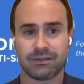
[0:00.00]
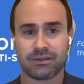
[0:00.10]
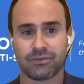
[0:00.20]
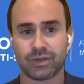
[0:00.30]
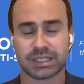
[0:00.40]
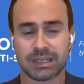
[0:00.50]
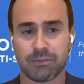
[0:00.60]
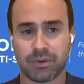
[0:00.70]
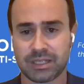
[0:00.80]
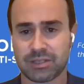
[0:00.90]
For
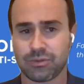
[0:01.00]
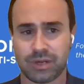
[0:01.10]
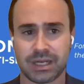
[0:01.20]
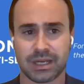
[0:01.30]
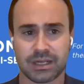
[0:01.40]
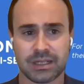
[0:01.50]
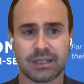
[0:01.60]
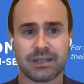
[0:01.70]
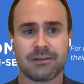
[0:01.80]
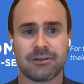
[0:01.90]
example, Lithuania,
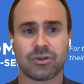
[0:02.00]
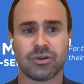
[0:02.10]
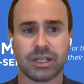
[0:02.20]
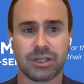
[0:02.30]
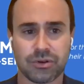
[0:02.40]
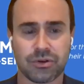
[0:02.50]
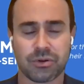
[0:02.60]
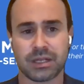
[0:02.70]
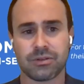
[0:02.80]
you go in Ukraine,